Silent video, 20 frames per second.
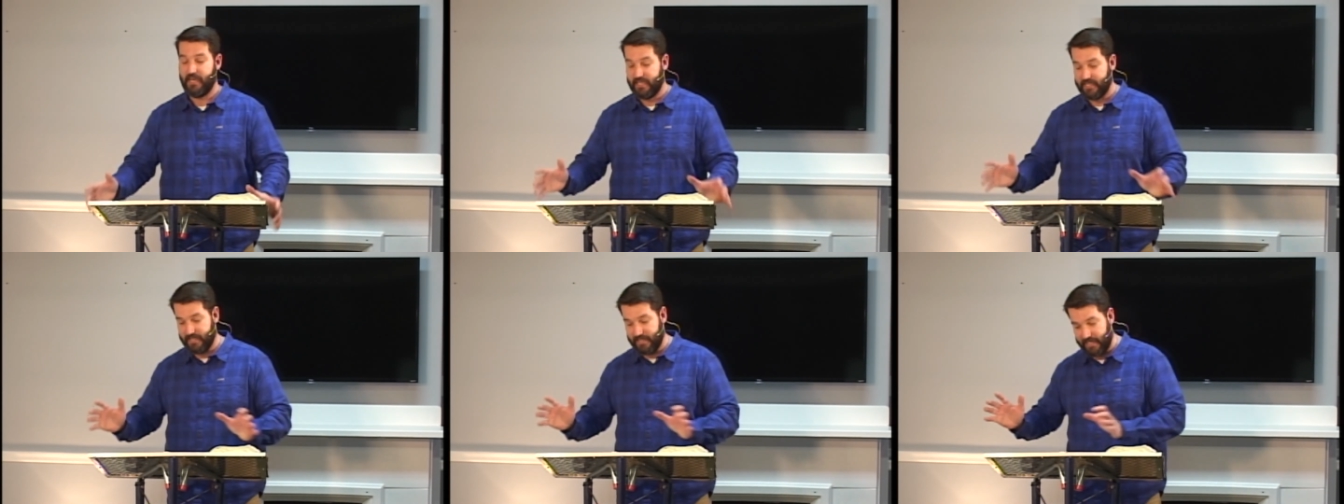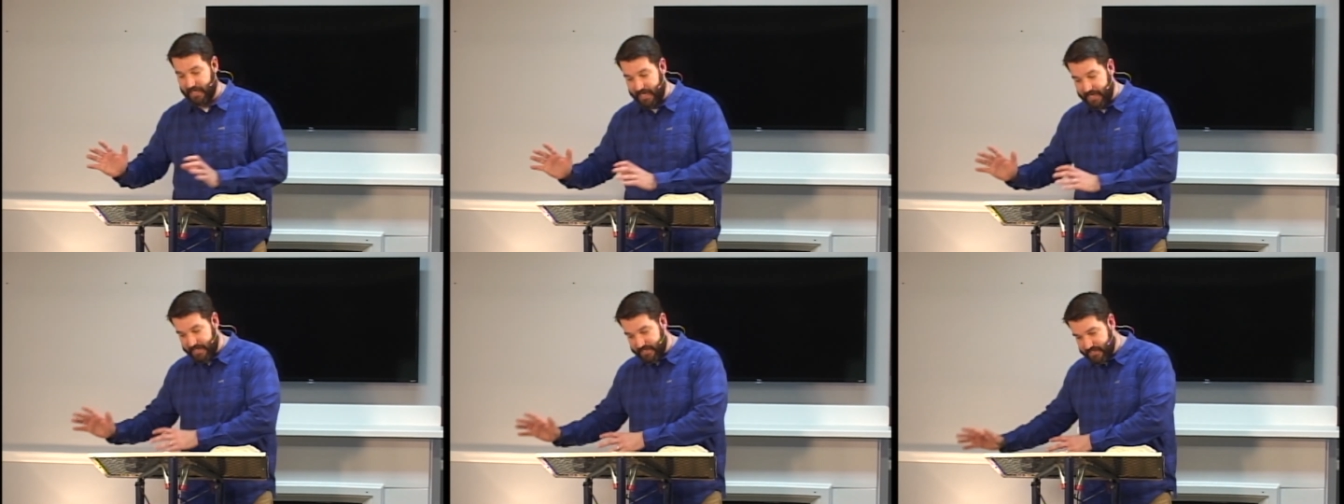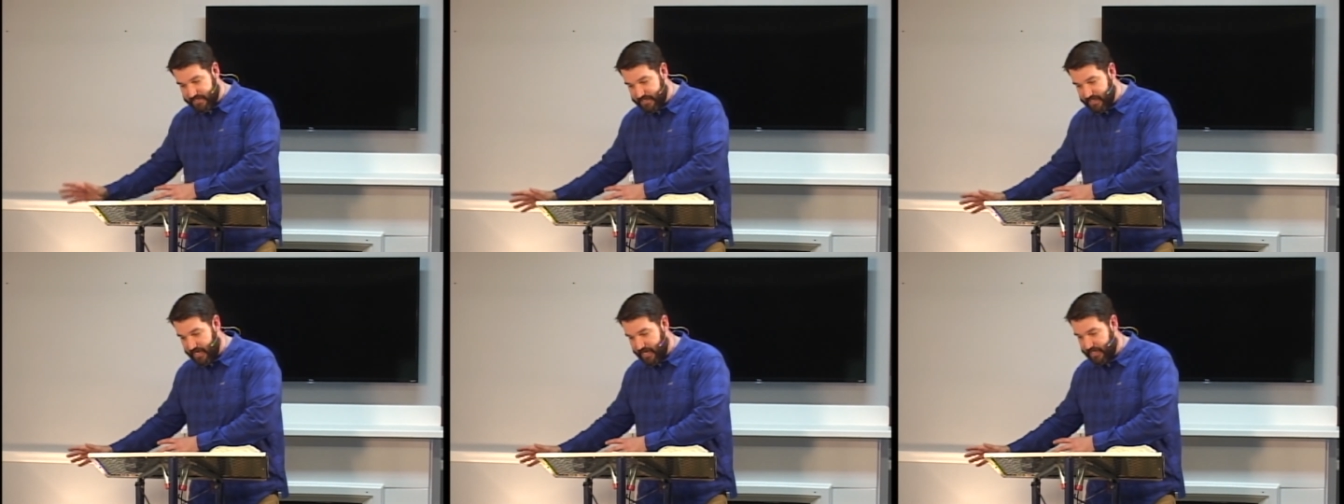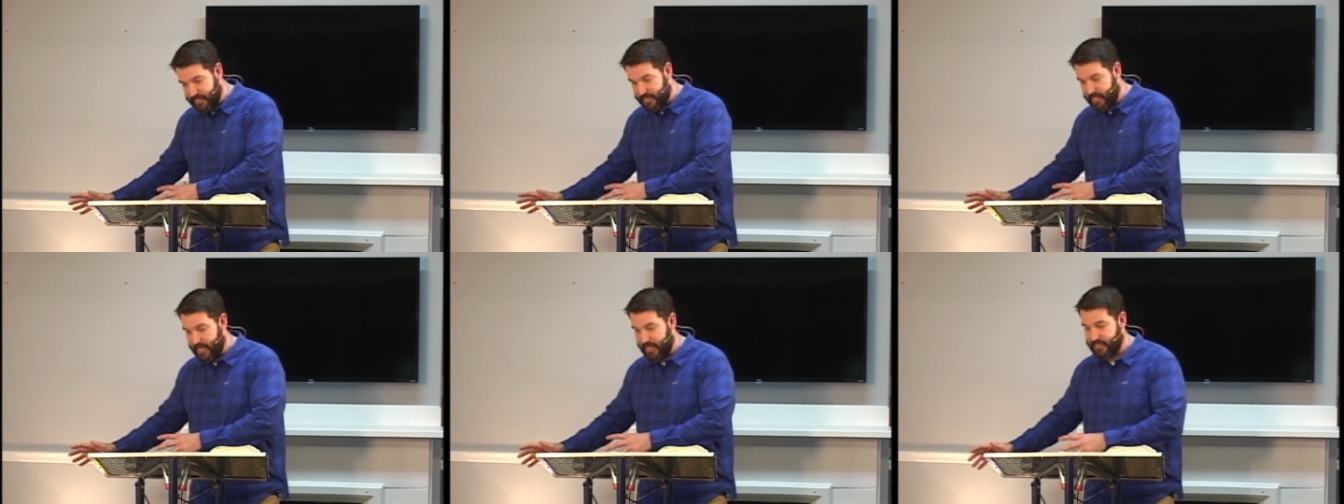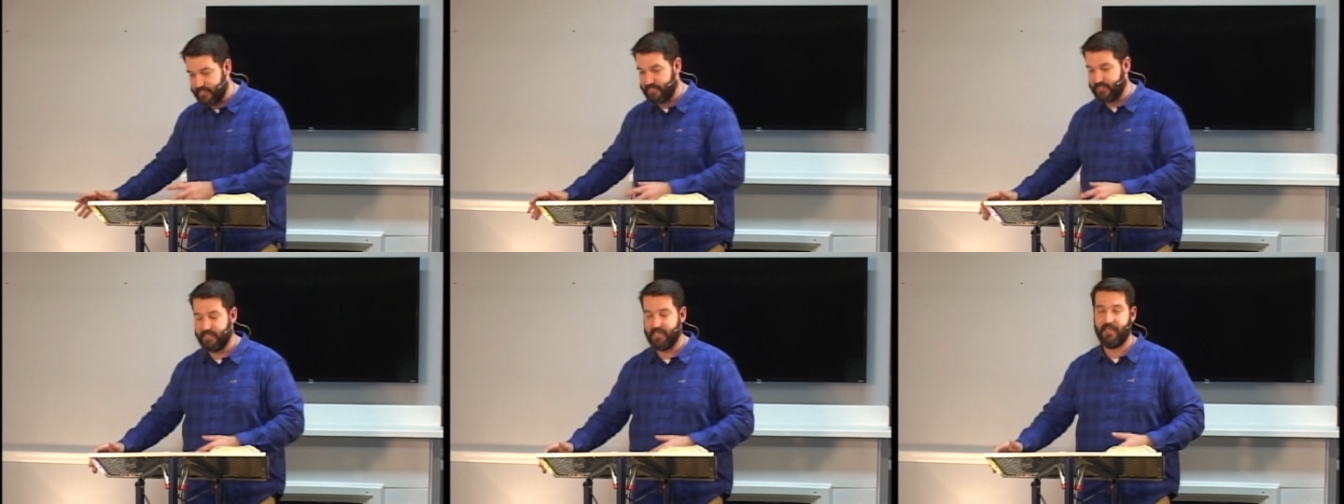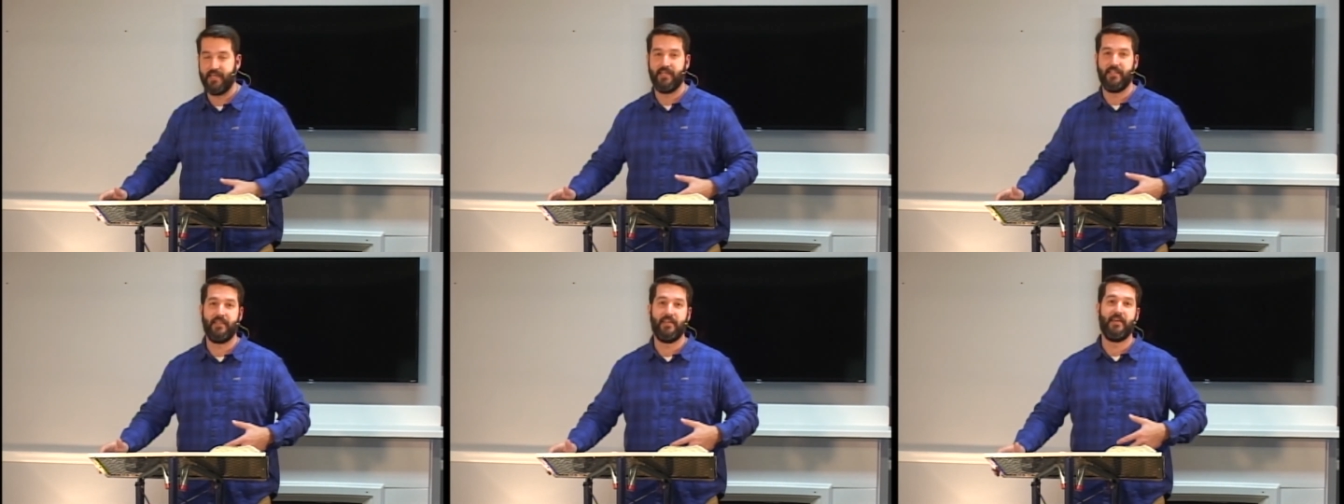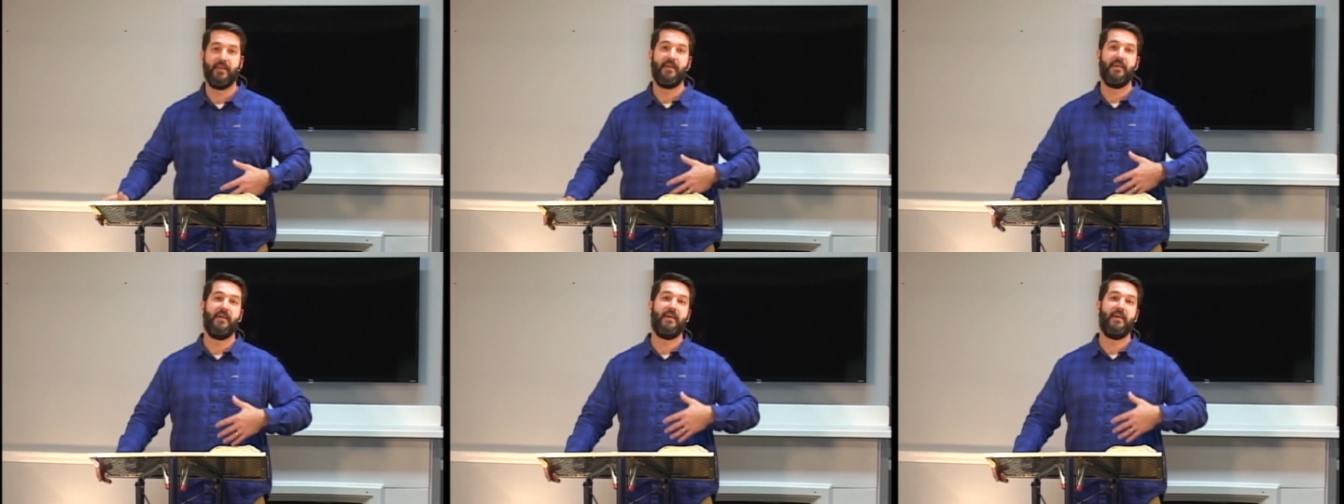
Lay aside that sin